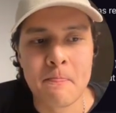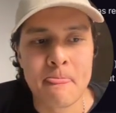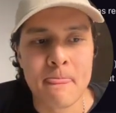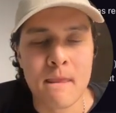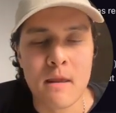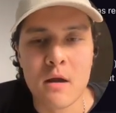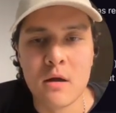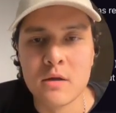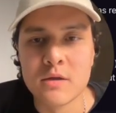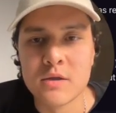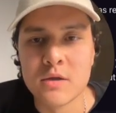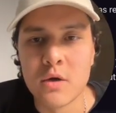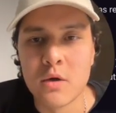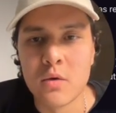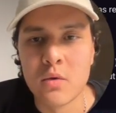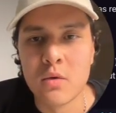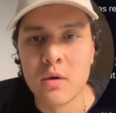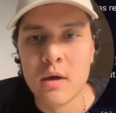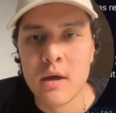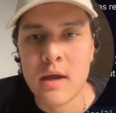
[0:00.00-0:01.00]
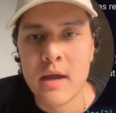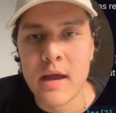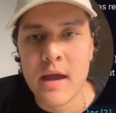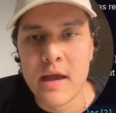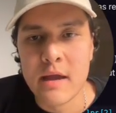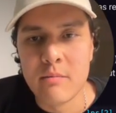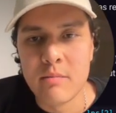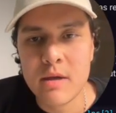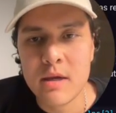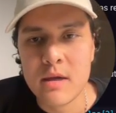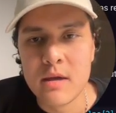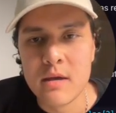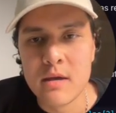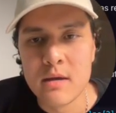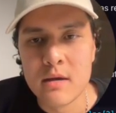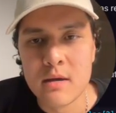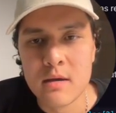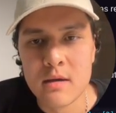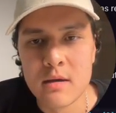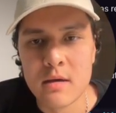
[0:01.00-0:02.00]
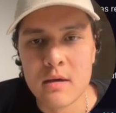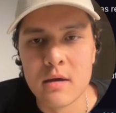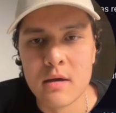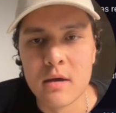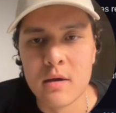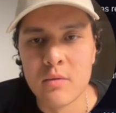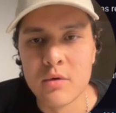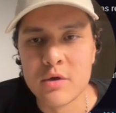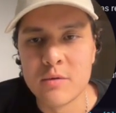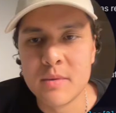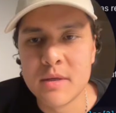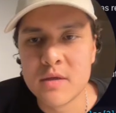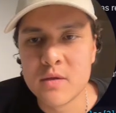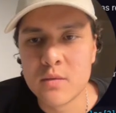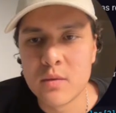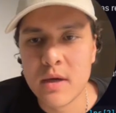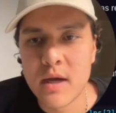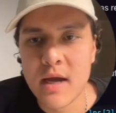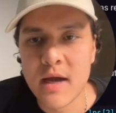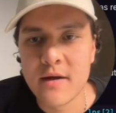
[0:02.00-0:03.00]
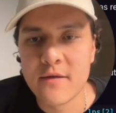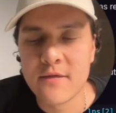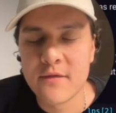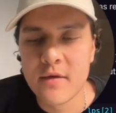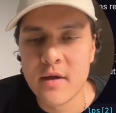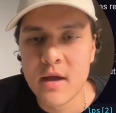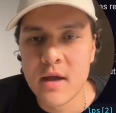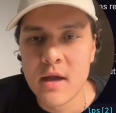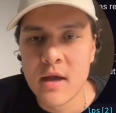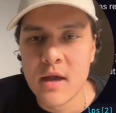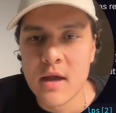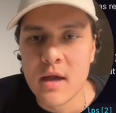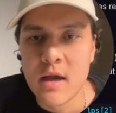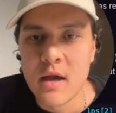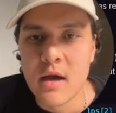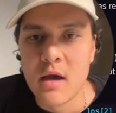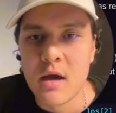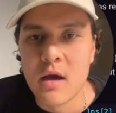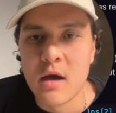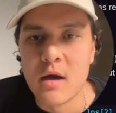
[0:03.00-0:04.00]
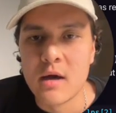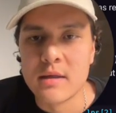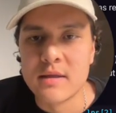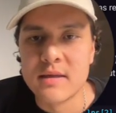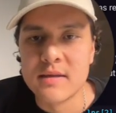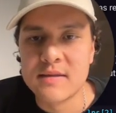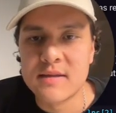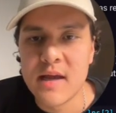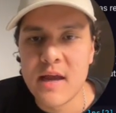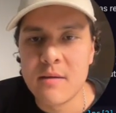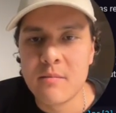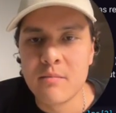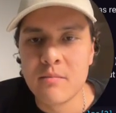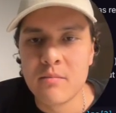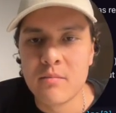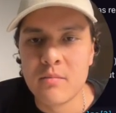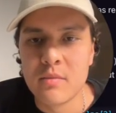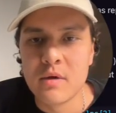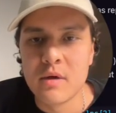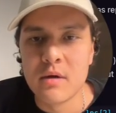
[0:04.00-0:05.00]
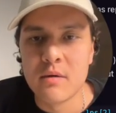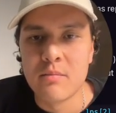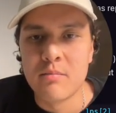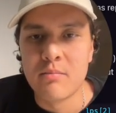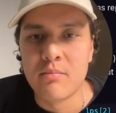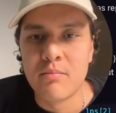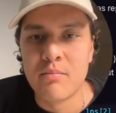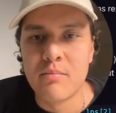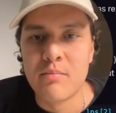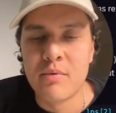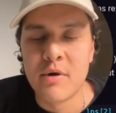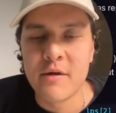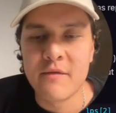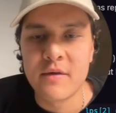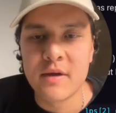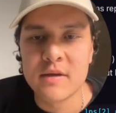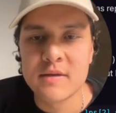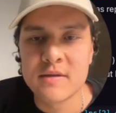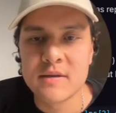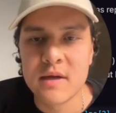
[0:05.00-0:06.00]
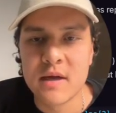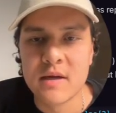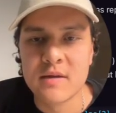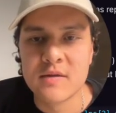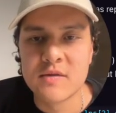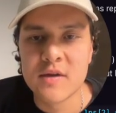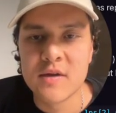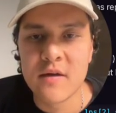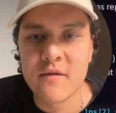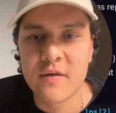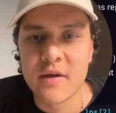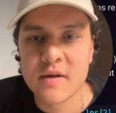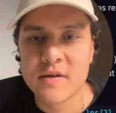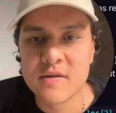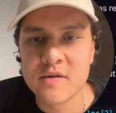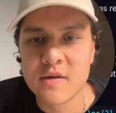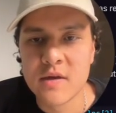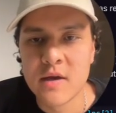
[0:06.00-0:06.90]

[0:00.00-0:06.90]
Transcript: also AB, which means we have the same prefix and suffix.